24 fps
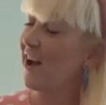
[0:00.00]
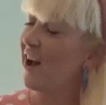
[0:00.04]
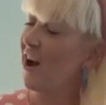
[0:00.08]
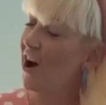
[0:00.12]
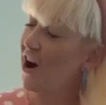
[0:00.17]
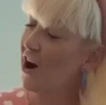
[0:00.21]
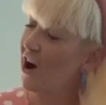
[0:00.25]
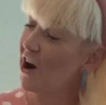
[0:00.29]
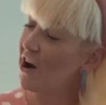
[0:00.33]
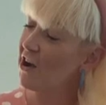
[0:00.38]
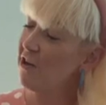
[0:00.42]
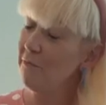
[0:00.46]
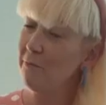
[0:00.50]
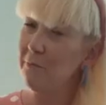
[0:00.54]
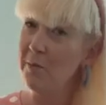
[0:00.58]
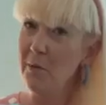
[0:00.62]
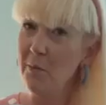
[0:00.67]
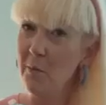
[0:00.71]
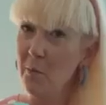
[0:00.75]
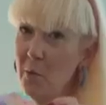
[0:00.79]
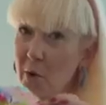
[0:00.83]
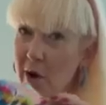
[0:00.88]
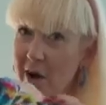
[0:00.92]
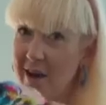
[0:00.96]
I've
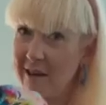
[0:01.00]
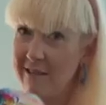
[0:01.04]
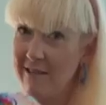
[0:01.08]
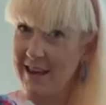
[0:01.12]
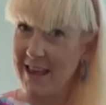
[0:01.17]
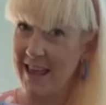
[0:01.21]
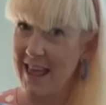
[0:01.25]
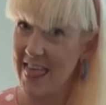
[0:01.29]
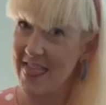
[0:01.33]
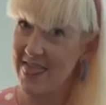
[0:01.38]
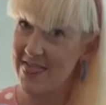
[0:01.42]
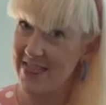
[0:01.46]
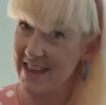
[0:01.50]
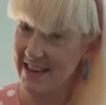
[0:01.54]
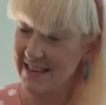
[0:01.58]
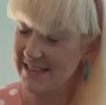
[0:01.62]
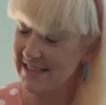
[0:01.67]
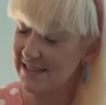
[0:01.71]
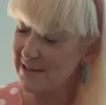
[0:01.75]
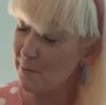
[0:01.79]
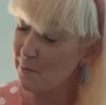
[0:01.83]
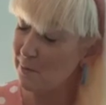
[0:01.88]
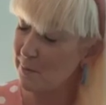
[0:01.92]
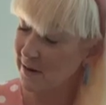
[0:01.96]
been wearing
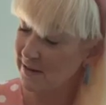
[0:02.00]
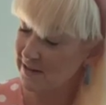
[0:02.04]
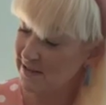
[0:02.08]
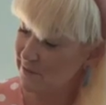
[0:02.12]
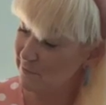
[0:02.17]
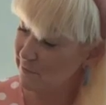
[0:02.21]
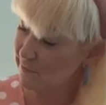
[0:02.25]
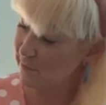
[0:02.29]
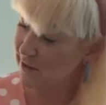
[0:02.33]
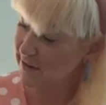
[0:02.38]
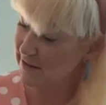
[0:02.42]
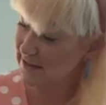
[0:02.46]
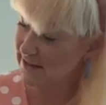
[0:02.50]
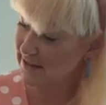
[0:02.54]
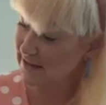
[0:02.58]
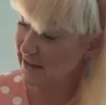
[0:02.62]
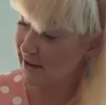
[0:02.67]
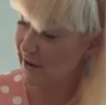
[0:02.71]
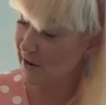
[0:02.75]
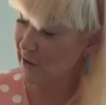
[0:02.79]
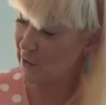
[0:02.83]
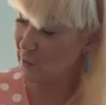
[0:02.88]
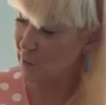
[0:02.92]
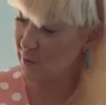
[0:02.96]
this button front
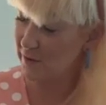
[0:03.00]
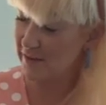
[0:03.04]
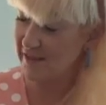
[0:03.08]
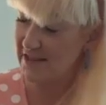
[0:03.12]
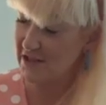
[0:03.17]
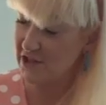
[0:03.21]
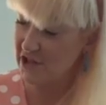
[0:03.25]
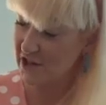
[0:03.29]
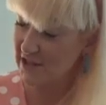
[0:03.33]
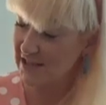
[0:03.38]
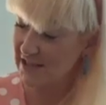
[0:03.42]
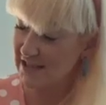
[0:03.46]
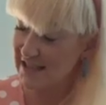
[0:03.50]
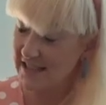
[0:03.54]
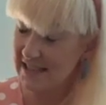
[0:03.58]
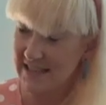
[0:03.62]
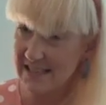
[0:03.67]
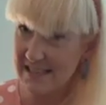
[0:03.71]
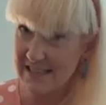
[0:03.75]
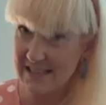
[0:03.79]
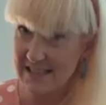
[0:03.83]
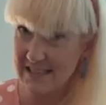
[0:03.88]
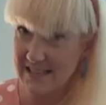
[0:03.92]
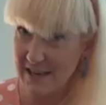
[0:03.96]
skirt with just the
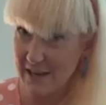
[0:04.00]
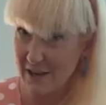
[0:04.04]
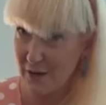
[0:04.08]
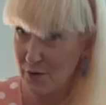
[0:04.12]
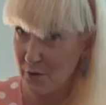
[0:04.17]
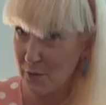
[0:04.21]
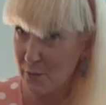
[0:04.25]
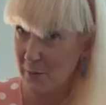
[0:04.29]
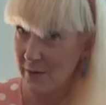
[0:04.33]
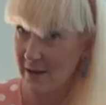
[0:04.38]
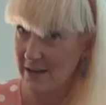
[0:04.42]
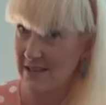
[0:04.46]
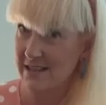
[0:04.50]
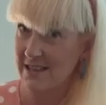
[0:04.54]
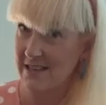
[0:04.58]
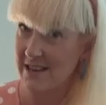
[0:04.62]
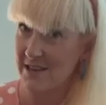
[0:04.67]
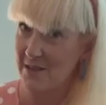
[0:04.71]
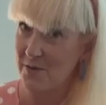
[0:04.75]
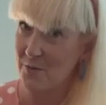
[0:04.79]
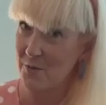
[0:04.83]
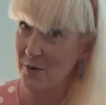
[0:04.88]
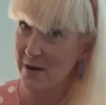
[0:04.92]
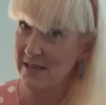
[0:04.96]
single button at
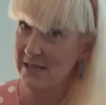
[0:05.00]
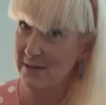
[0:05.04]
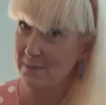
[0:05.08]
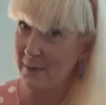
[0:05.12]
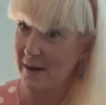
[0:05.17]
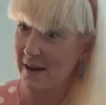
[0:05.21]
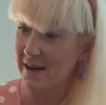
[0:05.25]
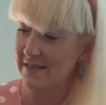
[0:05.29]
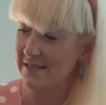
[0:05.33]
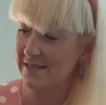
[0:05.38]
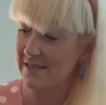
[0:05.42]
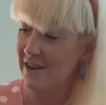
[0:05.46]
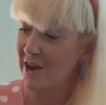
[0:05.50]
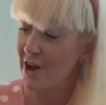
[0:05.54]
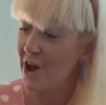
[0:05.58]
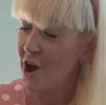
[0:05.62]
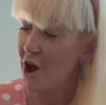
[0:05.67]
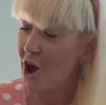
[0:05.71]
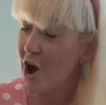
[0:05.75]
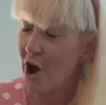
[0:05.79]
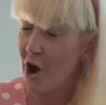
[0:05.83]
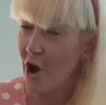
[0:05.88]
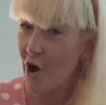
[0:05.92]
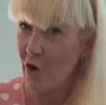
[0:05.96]
the waistband
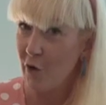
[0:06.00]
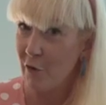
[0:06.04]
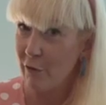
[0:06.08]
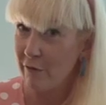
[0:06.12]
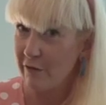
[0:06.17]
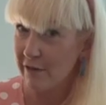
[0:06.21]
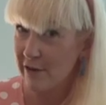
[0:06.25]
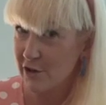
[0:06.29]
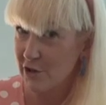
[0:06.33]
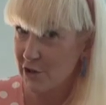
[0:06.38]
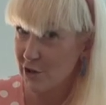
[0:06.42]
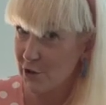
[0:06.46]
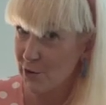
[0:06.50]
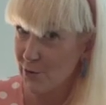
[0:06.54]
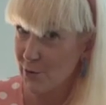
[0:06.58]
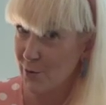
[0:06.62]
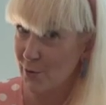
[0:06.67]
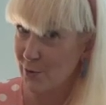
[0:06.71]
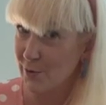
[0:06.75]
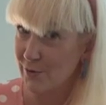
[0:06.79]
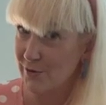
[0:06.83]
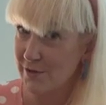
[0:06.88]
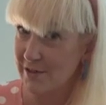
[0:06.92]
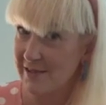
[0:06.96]
over
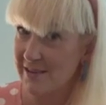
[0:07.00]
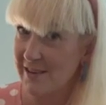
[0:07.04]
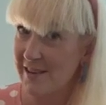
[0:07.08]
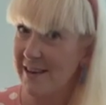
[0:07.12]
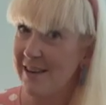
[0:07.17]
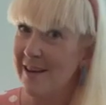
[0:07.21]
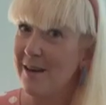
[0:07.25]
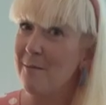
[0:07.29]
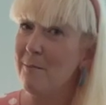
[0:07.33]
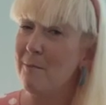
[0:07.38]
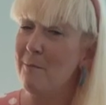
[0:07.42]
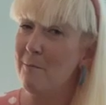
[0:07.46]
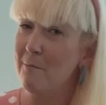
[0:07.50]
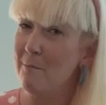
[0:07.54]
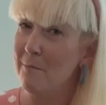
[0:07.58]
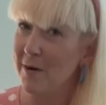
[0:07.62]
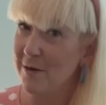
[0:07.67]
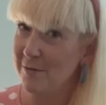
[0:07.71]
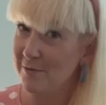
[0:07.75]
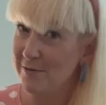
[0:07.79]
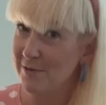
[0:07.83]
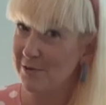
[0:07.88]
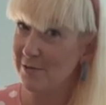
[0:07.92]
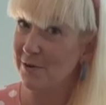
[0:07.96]
shorts
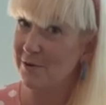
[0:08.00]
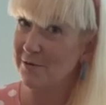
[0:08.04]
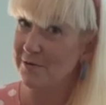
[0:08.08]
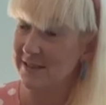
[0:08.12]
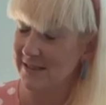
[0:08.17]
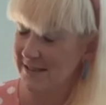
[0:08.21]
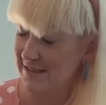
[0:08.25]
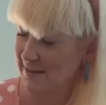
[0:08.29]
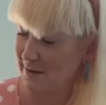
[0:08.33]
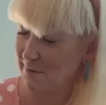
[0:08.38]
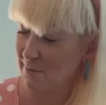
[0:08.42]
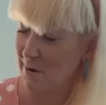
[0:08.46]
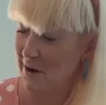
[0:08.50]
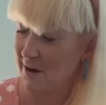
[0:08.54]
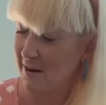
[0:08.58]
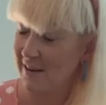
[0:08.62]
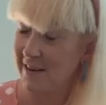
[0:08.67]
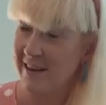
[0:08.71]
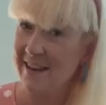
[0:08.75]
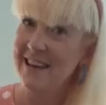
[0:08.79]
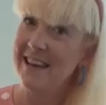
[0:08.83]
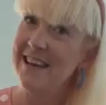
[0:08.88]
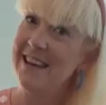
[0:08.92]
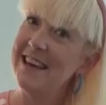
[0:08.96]
most of the summer.
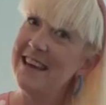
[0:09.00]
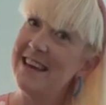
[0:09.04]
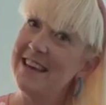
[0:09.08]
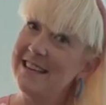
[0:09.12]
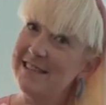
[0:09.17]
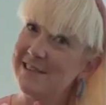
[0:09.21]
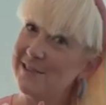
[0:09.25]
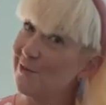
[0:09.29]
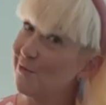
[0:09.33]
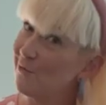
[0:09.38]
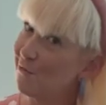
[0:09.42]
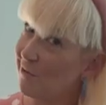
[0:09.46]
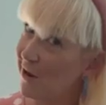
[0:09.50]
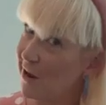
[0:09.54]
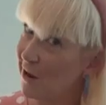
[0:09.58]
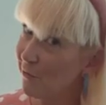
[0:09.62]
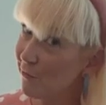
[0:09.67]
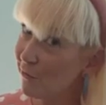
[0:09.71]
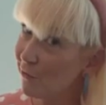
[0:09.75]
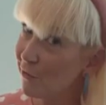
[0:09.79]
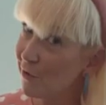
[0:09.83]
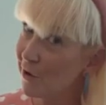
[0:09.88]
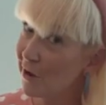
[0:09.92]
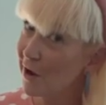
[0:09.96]
It's great
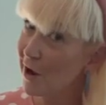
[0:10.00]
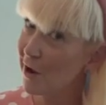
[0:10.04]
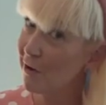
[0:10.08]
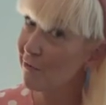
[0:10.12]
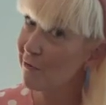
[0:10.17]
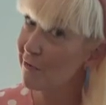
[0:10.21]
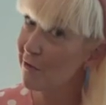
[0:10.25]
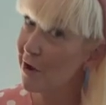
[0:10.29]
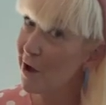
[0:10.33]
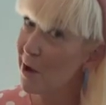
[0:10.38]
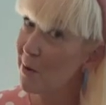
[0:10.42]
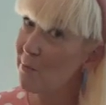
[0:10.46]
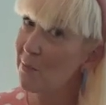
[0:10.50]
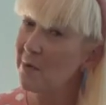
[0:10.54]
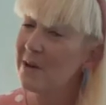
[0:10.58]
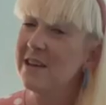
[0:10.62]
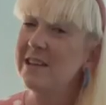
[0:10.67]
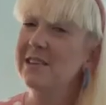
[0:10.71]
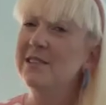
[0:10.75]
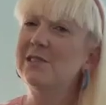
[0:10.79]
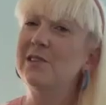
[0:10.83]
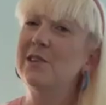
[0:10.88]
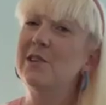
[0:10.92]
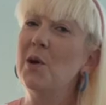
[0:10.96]
for a cover up
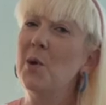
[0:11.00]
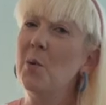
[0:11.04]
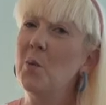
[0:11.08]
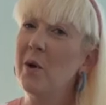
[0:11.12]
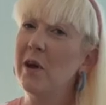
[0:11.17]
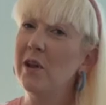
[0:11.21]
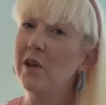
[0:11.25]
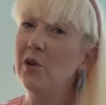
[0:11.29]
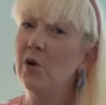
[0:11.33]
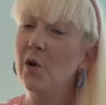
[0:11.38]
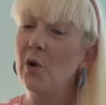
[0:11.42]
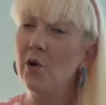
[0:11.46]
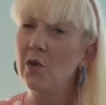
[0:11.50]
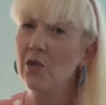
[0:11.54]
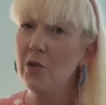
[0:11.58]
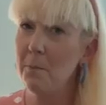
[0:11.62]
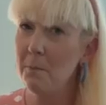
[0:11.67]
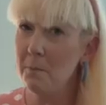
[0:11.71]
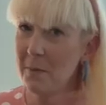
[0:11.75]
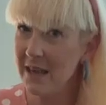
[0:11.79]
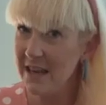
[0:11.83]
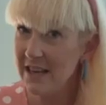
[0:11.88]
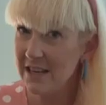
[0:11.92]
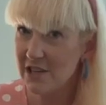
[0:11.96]
so that when you're on the
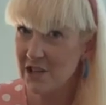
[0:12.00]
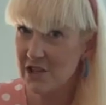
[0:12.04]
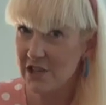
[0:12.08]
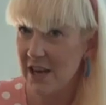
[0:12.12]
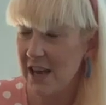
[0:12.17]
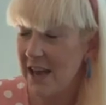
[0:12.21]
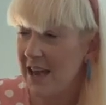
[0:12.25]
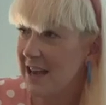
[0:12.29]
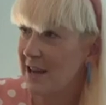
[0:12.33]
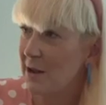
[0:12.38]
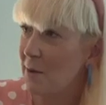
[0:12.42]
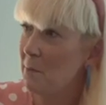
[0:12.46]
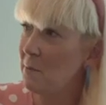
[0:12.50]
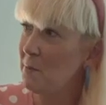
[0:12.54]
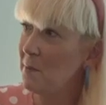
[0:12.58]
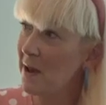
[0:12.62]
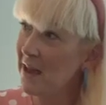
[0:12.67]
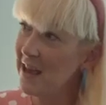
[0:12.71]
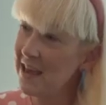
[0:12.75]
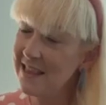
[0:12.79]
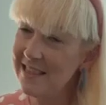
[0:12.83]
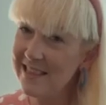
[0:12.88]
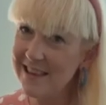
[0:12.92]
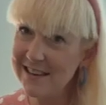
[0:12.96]
beach in a
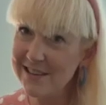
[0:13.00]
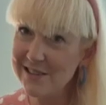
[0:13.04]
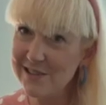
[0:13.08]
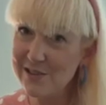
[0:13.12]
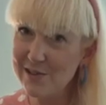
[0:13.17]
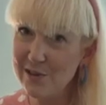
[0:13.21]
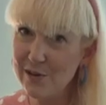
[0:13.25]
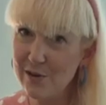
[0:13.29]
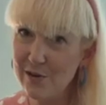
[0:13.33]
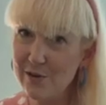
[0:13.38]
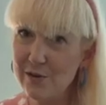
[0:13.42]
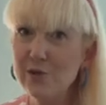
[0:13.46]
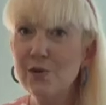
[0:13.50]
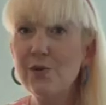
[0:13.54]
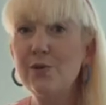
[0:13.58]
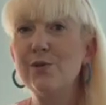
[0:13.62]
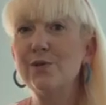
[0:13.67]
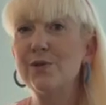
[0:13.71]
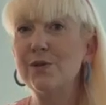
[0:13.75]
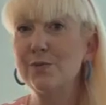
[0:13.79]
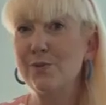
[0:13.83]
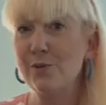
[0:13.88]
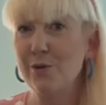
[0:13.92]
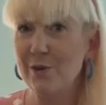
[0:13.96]
bathing suit or
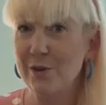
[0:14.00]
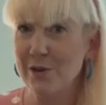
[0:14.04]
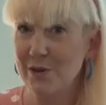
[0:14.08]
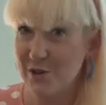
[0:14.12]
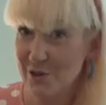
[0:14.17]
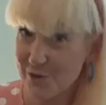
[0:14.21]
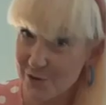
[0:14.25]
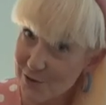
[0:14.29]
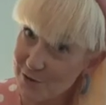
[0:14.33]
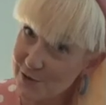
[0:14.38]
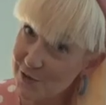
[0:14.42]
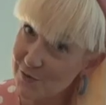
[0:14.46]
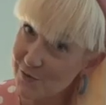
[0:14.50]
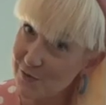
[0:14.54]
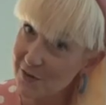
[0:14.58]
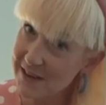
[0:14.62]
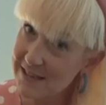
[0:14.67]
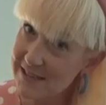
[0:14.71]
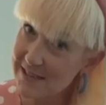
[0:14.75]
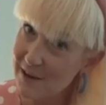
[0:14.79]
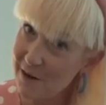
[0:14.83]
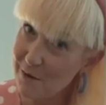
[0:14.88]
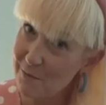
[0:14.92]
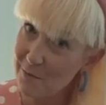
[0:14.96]
smaller shorts, for
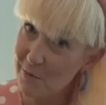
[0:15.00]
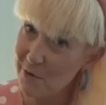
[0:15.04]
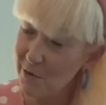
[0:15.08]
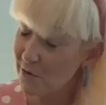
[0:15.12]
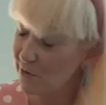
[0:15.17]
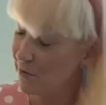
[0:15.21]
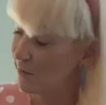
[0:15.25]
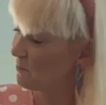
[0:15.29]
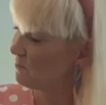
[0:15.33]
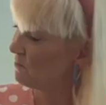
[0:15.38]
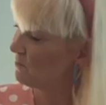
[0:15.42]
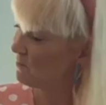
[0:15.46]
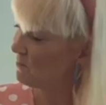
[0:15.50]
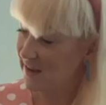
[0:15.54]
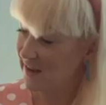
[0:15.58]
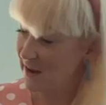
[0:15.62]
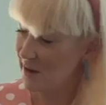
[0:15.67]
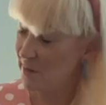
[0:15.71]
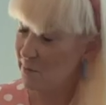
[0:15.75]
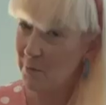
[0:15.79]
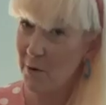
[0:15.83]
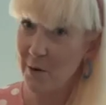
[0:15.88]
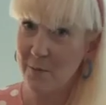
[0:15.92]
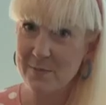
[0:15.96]
example,
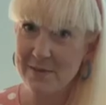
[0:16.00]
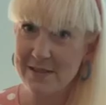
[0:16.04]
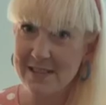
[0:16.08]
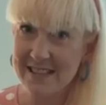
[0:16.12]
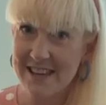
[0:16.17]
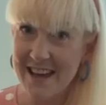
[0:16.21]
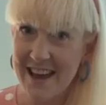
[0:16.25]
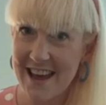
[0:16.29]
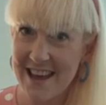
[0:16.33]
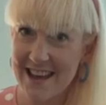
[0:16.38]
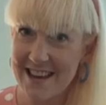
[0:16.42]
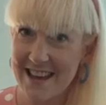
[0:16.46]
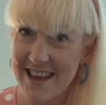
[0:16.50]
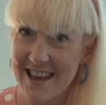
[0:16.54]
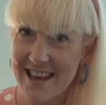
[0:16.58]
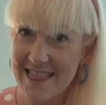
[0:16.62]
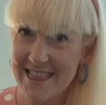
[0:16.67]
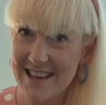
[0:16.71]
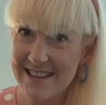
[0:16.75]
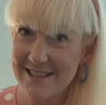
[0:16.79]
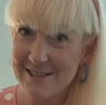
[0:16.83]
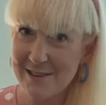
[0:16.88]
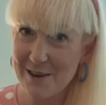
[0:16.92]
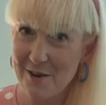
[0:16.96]
pop a skirt like
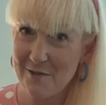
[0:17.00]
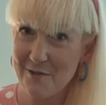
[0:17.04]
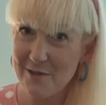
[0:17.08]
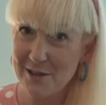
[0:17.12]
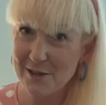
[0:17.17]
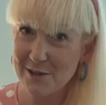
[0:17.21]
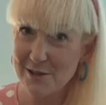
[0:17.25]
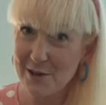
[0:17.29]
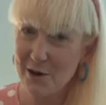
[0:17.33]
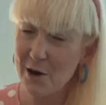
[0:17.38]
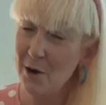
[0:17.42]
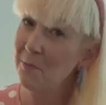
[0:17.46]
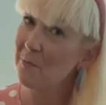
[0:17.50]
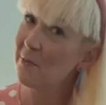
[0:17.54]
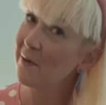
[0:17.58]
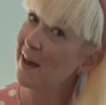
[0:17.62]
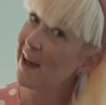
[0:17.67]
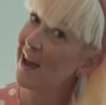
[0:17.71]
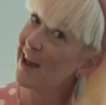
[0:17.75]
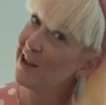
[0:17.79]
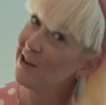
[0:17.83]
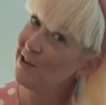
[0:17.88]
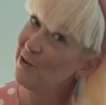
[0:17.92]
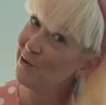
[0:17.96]
this over the top
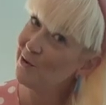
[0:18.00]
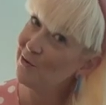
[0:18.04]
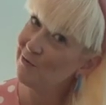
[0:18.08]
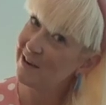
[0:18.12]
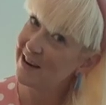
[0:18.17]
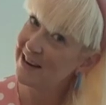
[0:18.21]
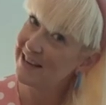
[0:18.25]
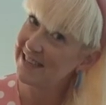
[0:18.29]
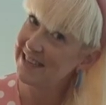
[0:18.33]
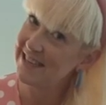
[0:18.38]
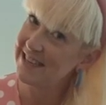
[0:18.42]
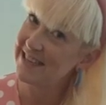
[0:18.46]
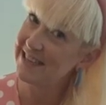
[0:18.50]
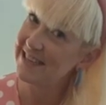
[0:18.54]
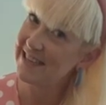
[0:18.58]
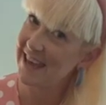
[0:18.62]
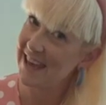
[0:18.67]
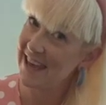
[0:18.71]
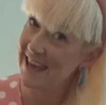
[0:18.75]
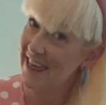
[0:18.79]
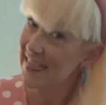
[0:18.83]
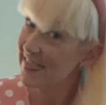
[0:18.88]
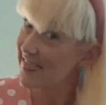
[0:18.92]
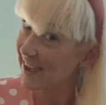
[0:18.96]
and you're ready
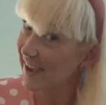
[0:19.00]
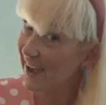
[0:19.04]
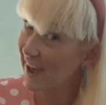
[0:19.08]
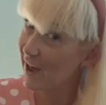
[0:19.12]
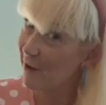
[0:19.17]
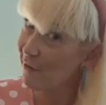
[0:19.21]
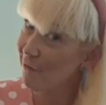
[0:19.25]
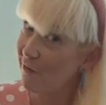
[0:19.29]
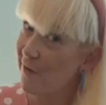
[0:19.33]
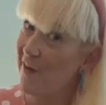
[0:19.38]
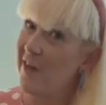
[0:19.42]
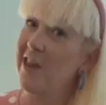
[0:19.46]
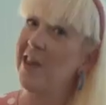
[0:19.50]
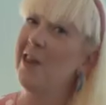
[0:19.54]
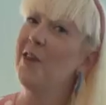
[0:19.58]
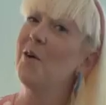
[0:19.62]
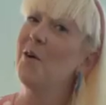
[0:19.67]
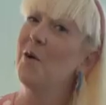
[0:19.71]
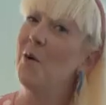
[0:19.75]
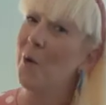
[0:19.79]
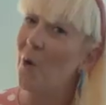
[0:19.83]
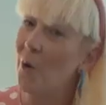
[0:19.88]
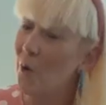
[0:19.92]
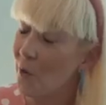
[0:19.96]
to hit the cafe
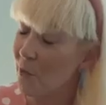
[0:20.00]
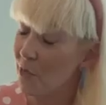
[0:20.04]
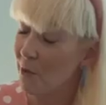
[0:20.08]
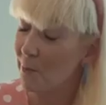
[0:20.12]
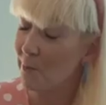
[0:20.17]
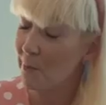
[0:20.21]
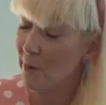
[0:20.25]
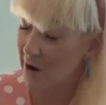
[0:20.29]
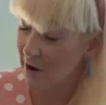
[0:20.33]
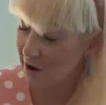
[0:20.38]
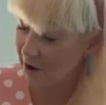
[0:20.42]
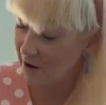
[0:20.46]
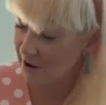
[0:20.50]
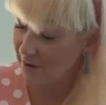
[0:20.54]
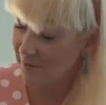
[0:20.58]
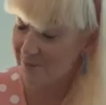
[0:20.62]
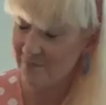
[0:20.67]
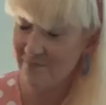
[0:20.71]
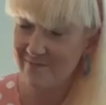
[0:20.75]
or the bar.